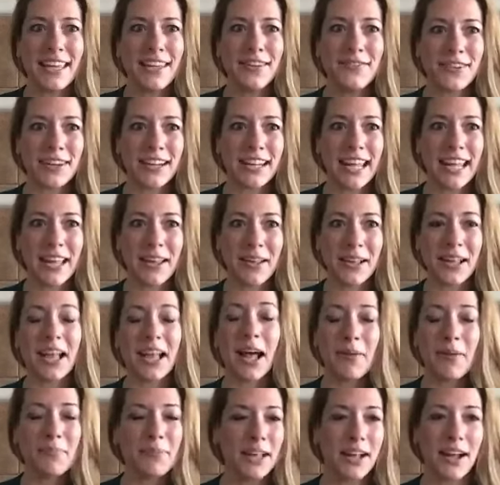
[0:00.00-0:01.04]
you for
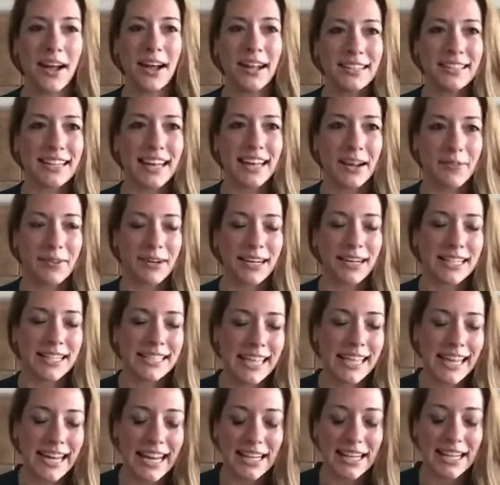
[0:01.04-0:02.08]
coming on today. We're
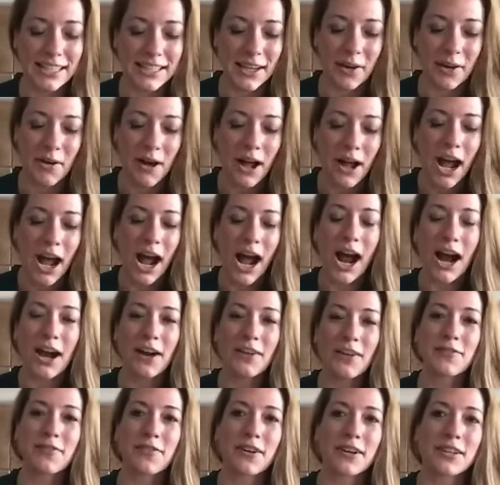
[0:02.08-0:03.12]
excited. So
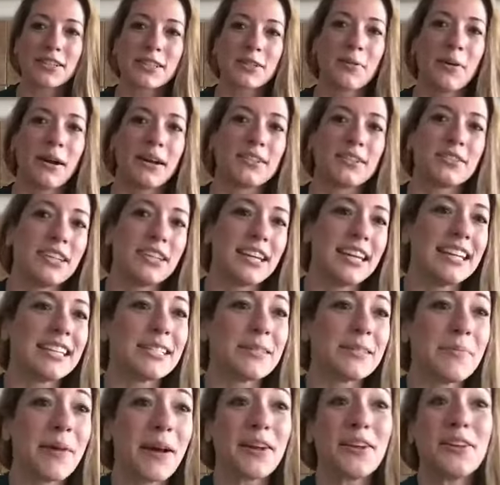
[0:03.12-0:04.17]
our first question is
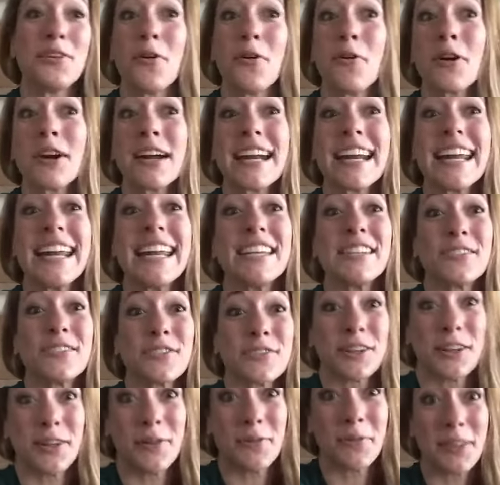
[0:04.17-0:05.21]
about your
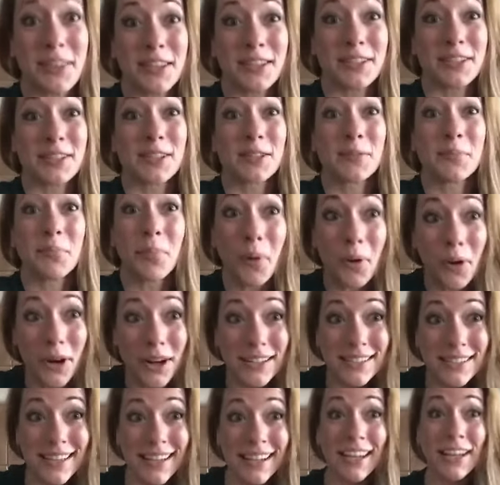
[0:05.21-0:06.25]
history with the
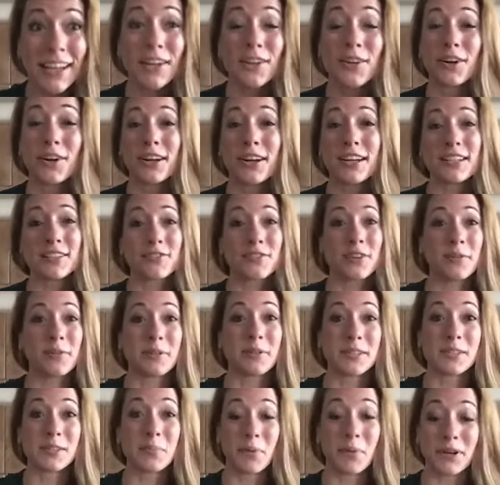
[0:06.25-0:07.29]
sport, your history
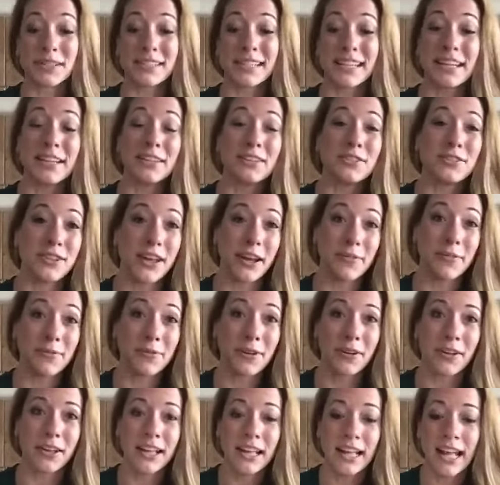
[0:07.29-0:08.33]
with sports in
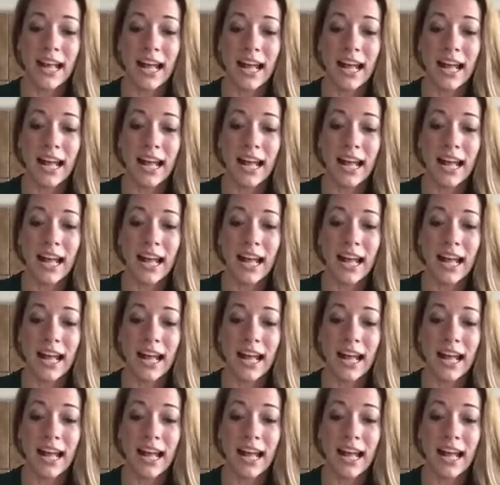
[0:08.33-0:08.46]
general.